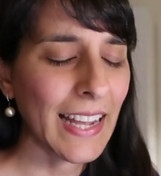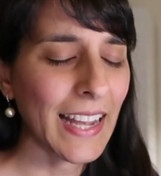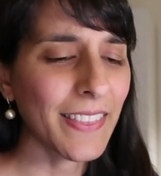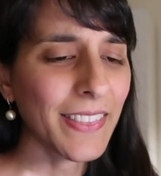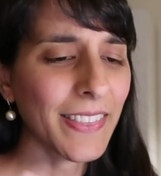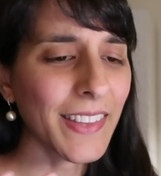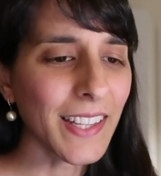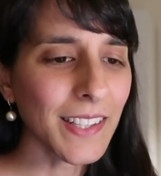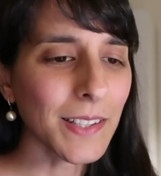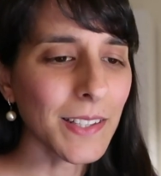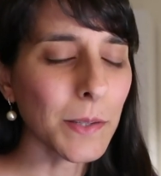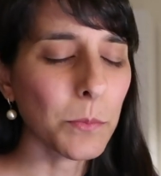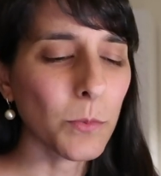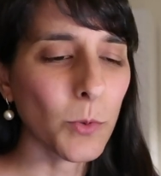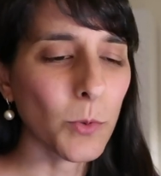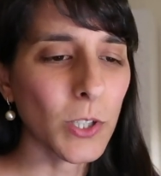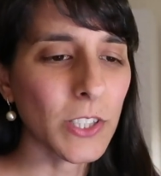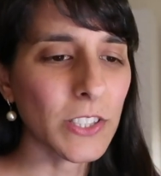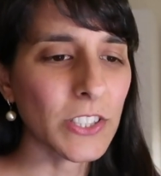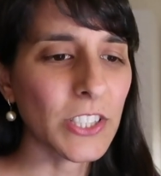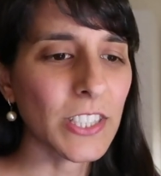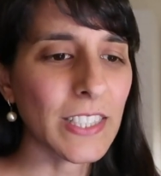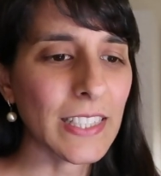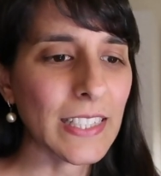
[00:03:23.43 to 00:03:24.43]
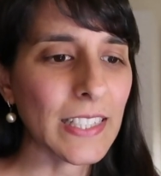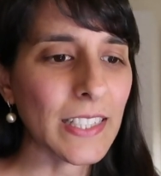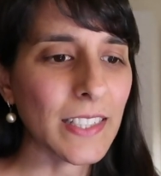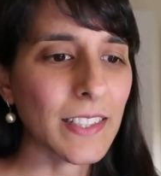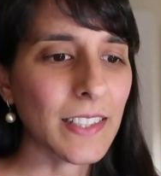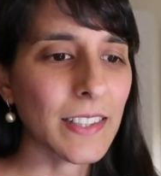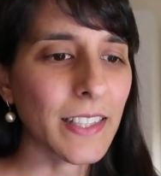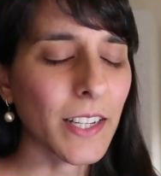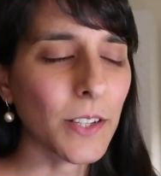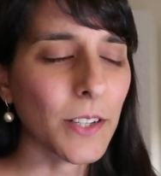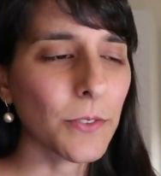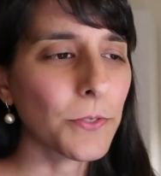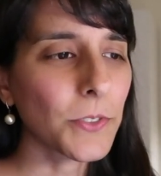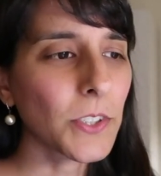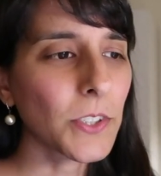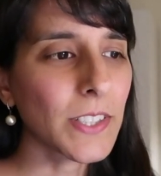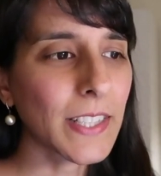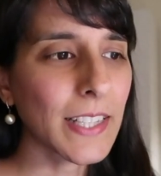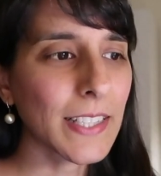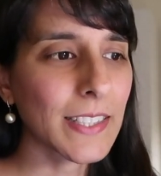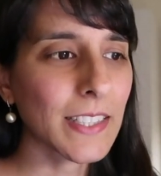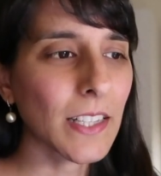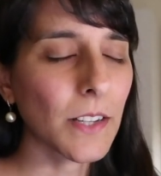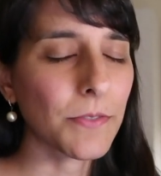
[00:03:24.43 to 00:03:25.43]
And then I'm watching, like a few
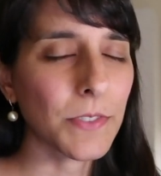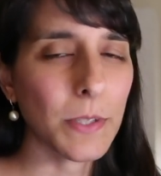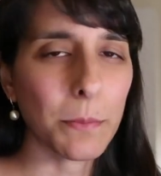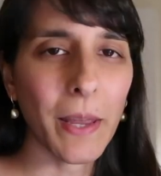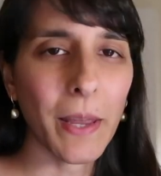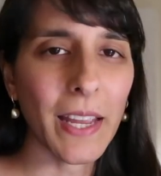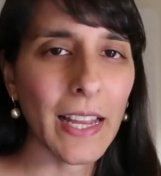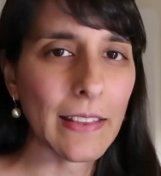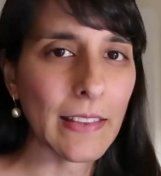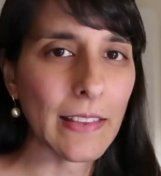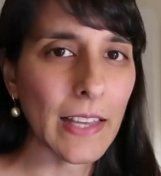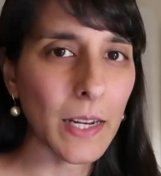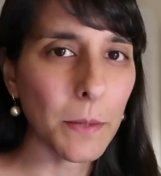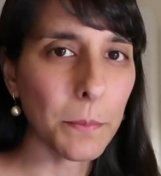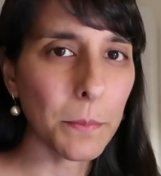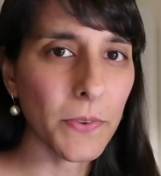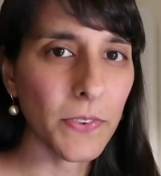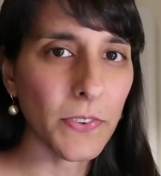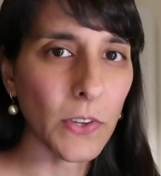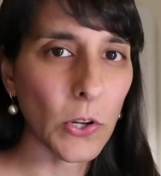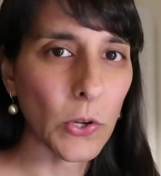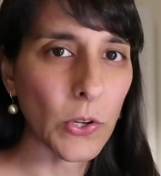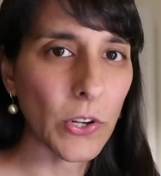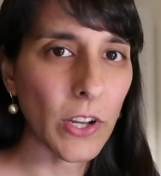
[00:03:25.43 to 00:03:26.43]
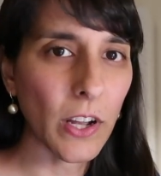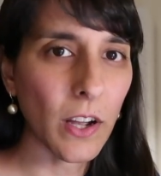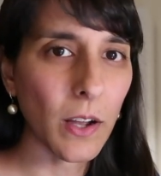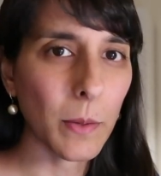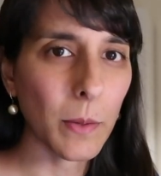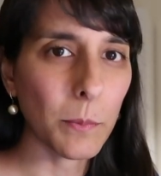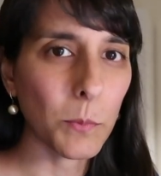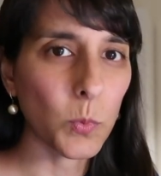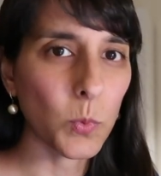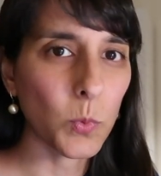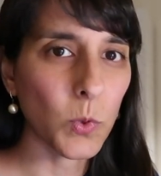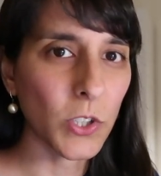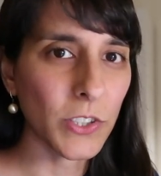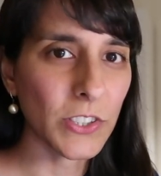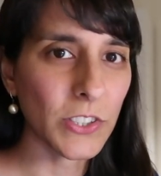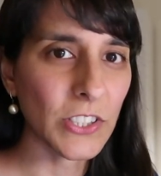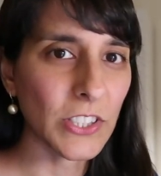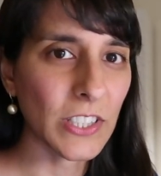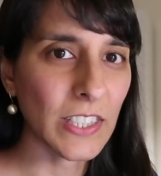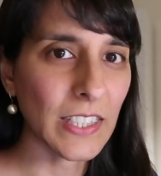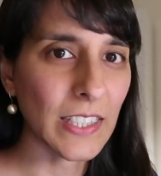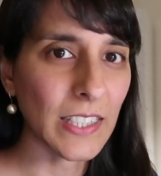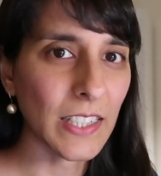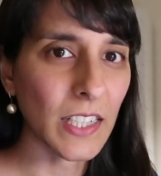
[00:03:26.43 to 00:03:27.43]
days after making that episode, I'm
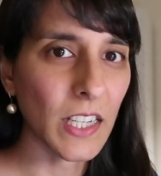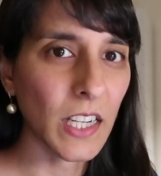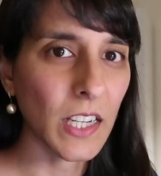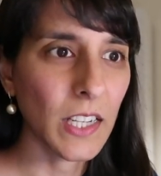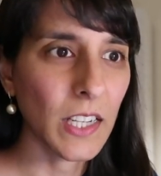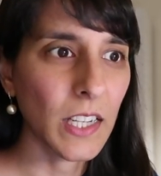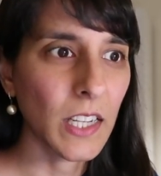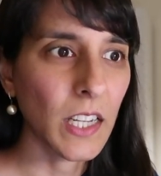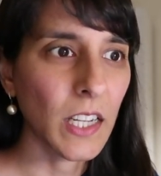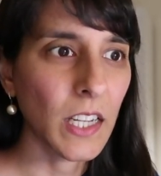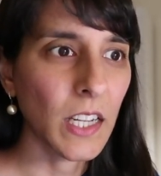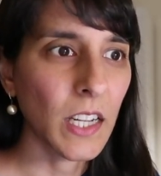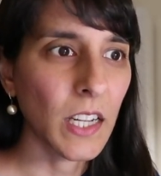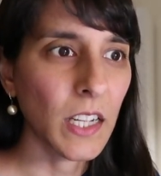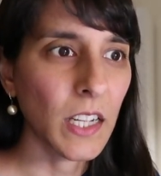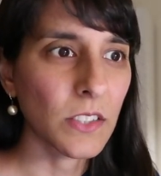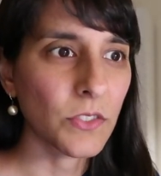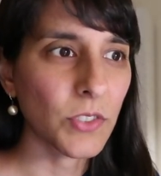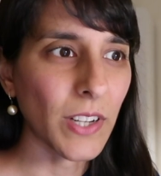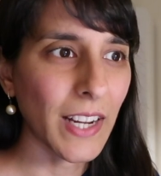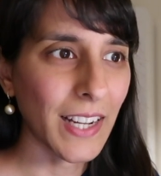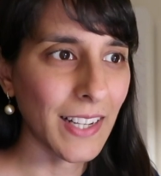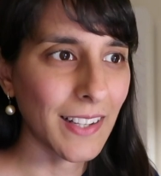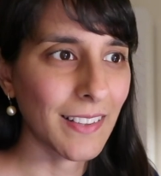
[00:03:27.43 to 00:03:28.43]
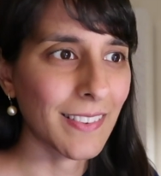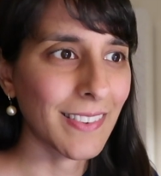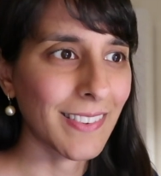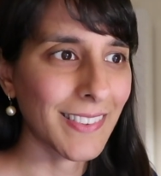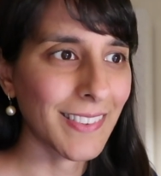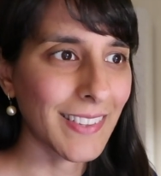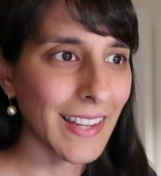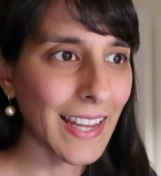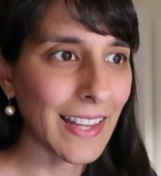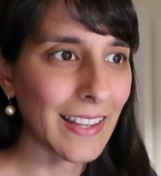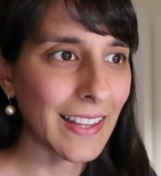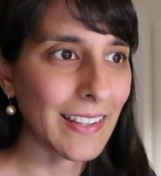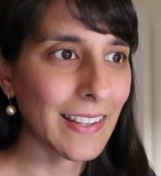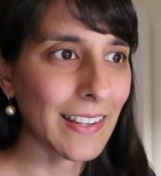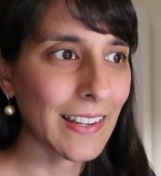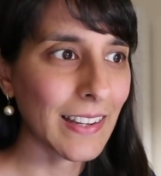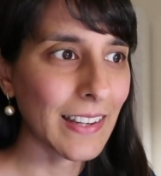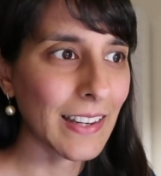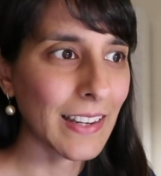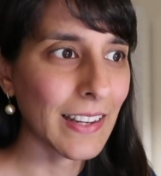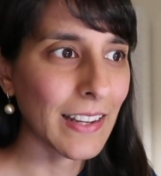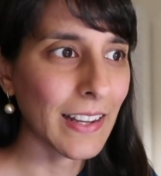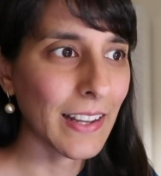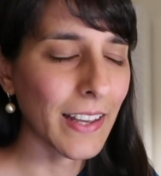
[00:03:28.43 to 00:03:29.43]
watching Dragon's
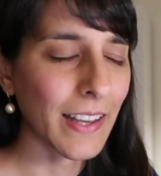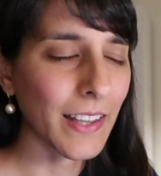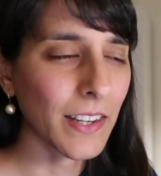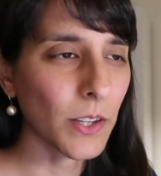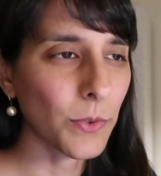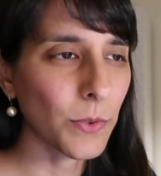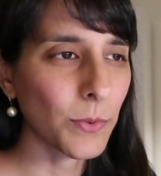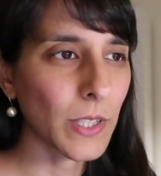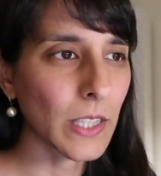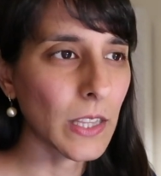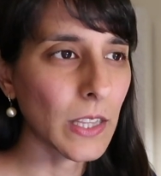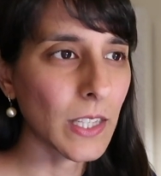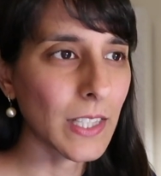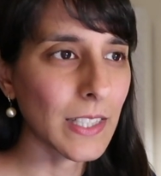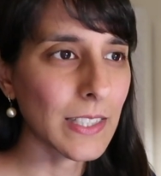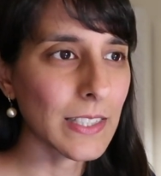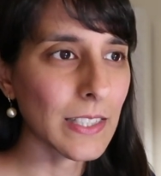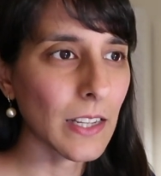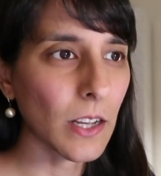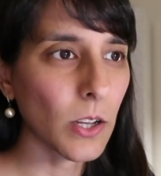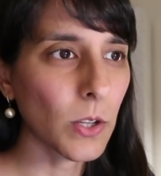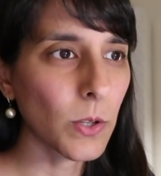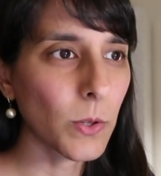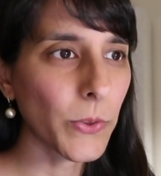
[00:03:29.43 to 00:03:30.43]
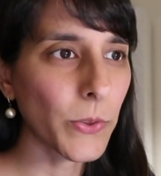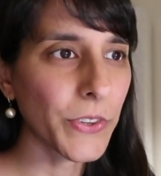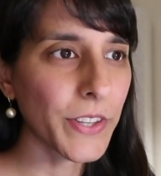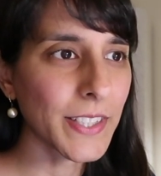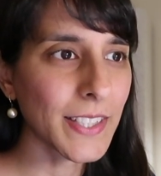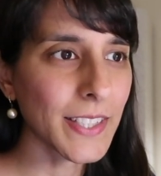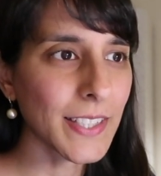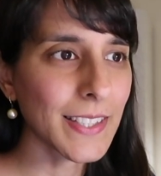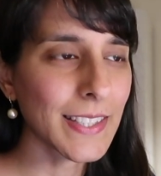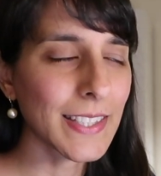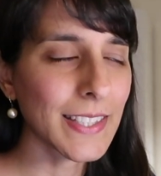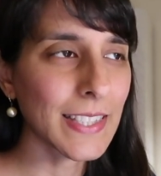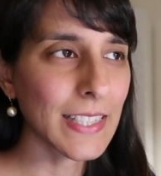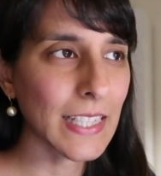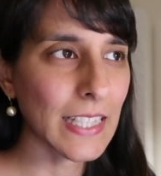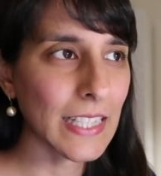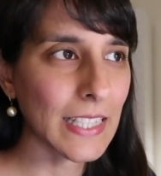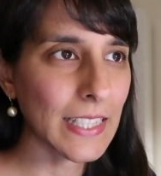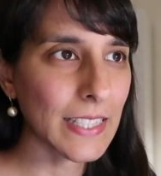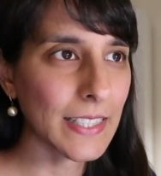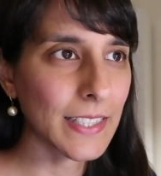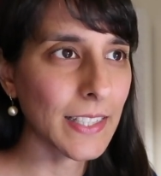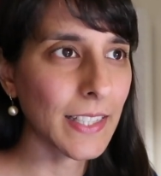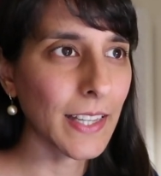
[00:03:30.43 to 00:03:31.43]
Den, and I realize, oh, this is
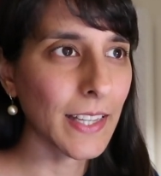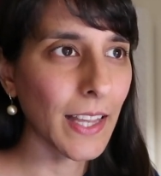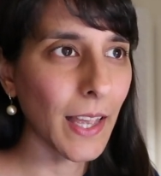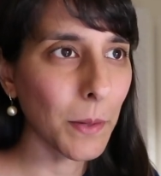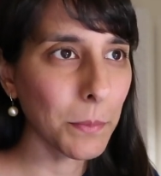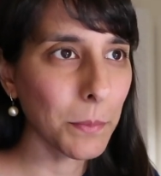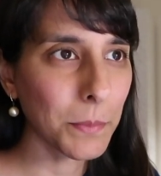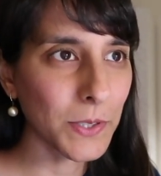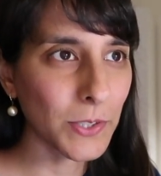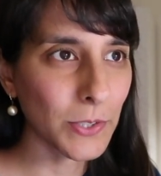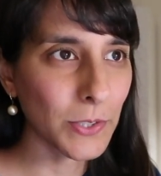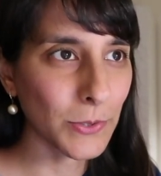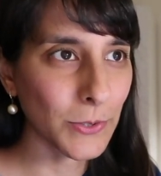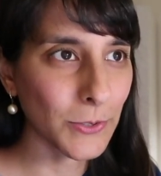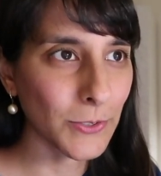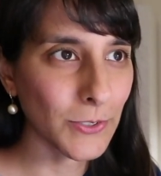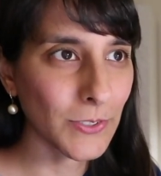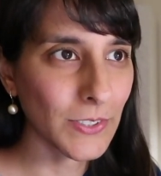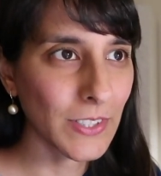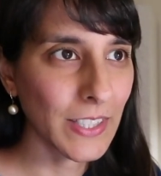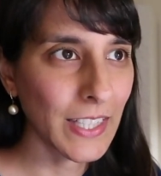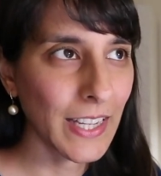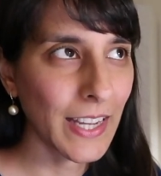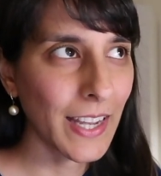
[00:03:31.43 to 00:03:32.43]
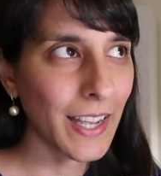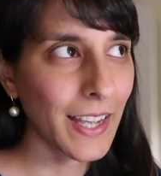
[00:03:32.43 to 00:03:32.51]
seed capital.